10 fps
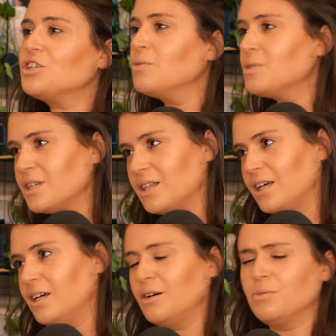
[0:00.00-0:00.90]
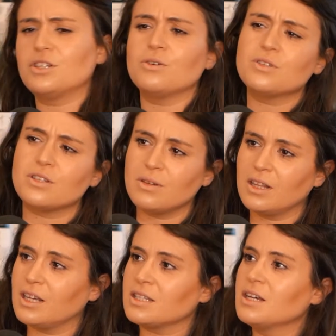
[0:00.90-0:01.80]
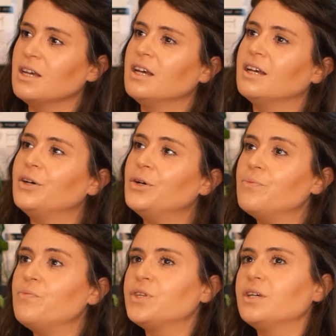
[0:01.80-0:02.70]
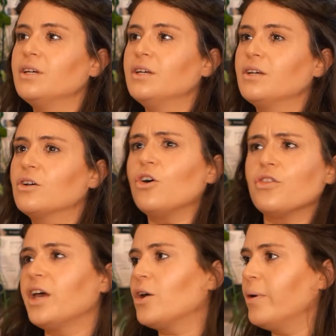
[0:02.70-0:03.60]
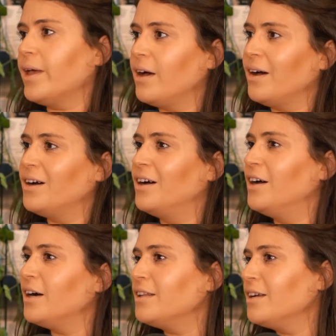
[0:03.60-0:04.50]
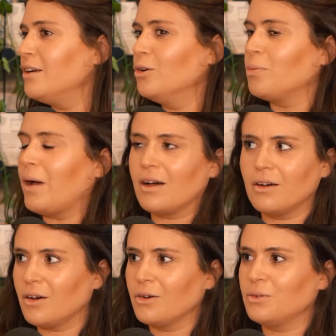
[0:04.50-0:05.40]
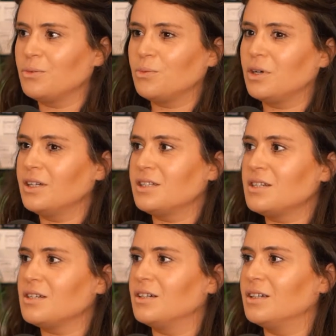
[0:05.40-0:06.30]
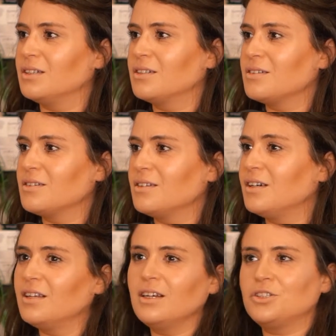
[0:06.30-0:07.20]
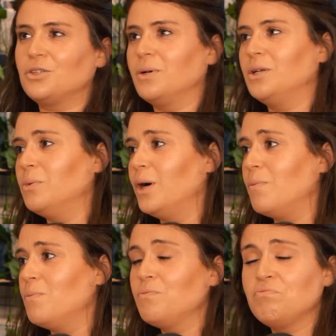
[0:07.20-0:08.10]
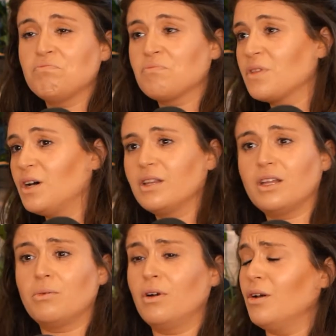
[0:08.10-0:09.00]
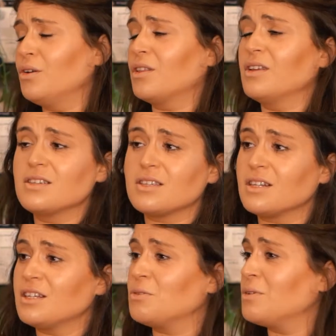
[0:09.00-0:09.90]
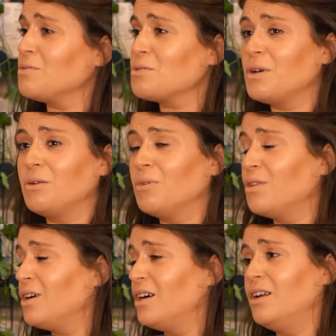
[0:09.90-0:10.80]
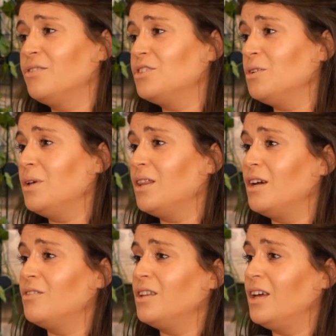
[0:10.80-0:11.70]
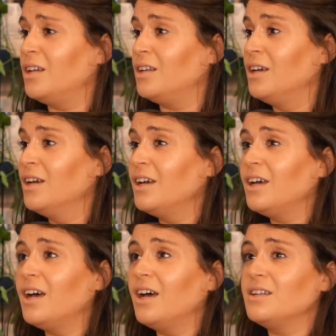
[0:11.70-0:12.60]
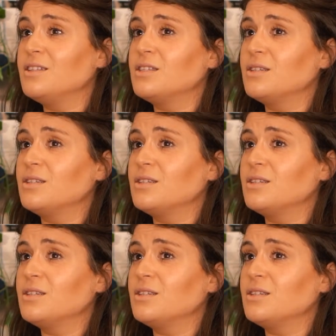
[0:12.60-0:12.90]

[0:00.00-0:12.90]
I was at there. I wish I was doing this, and got there quicker. And then I look back and go, why did I? At the age of 21, there were a load of things I did when I was 21 that I loved doing there and then. And